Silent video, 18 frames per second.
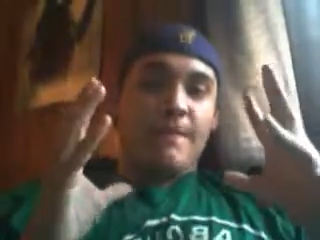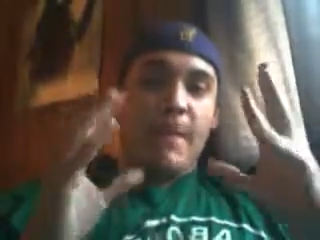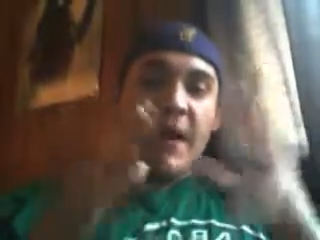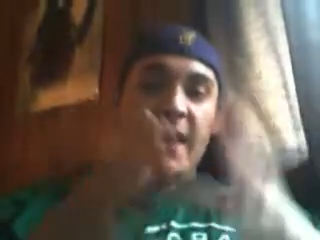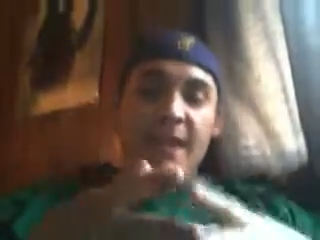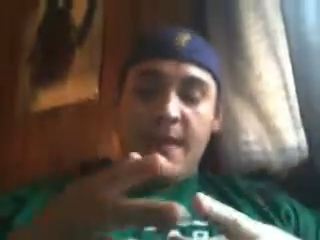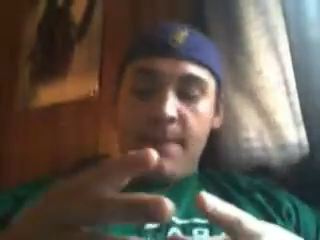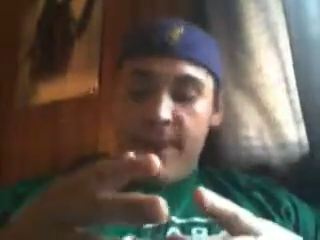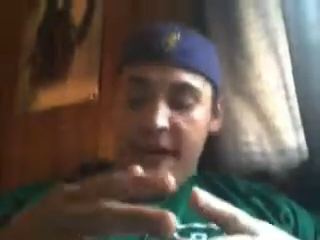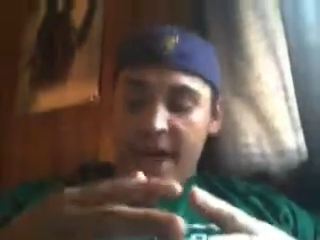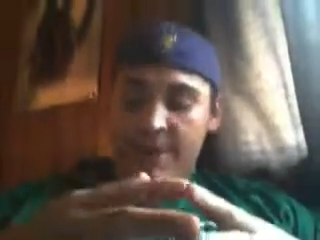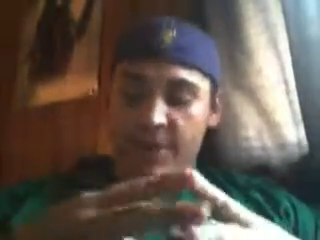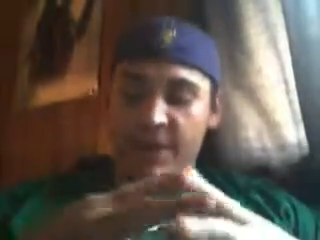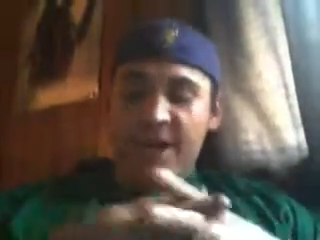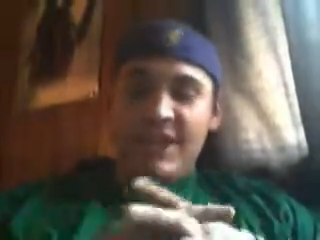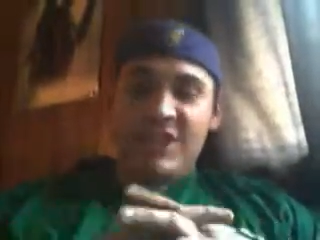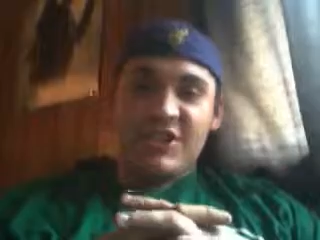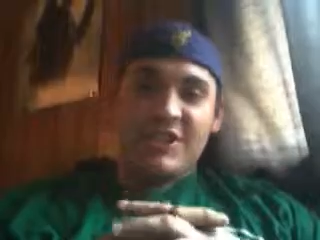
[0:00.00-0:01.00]
Money in the Bank
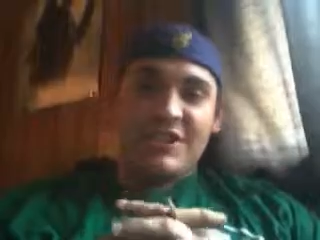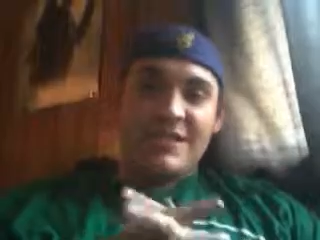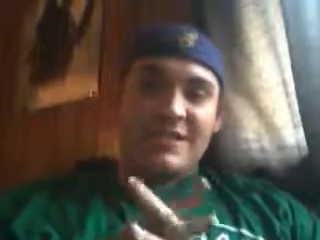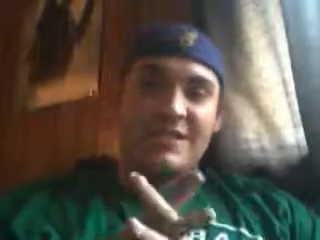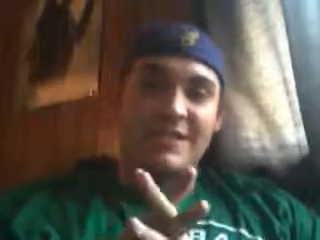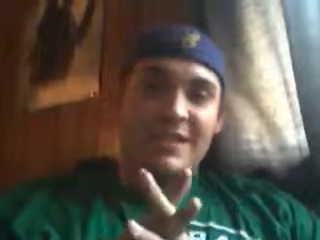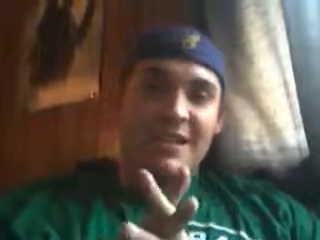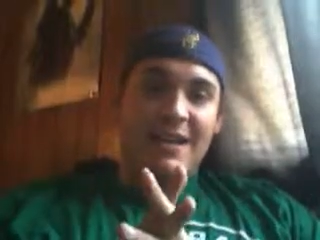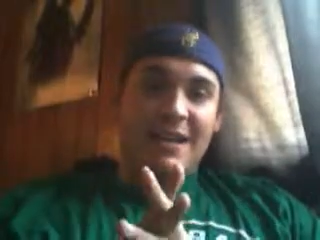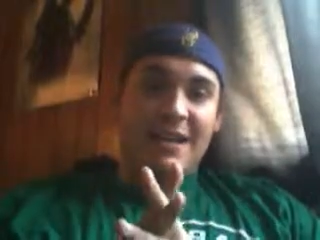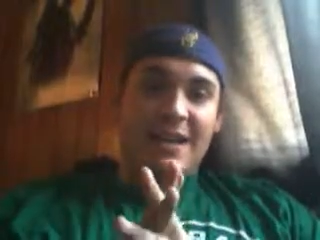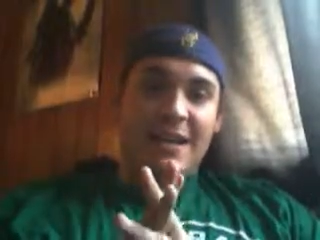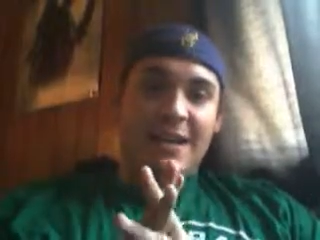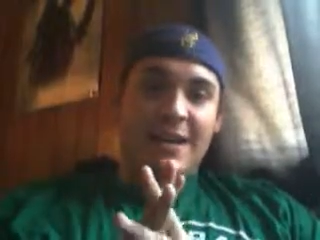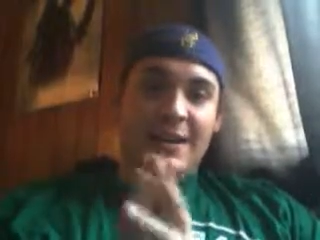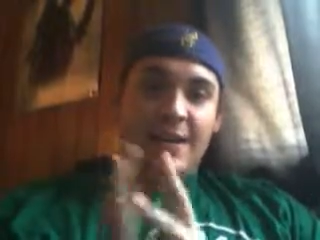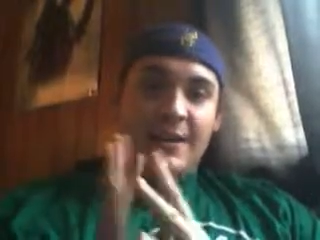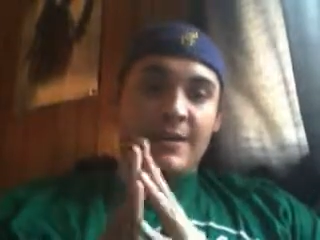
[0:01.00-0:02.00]
predictions.
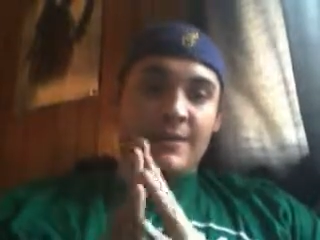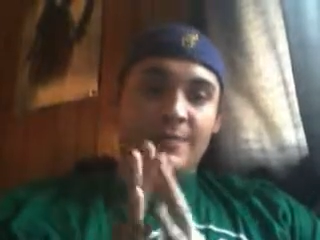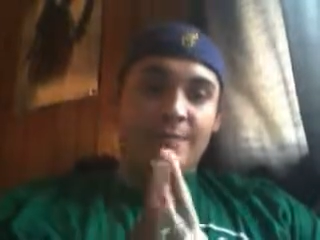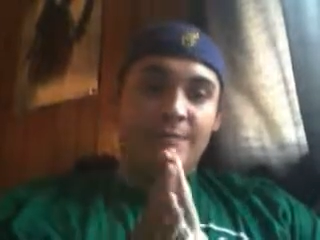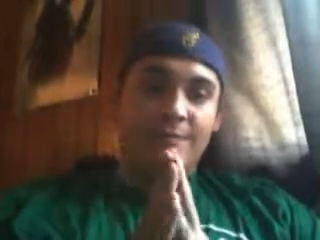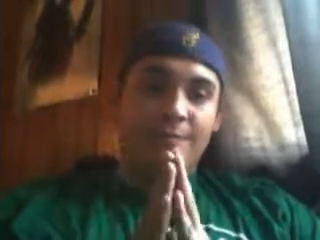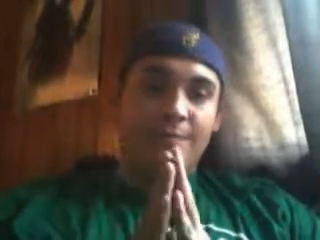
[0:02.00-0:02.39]
Let's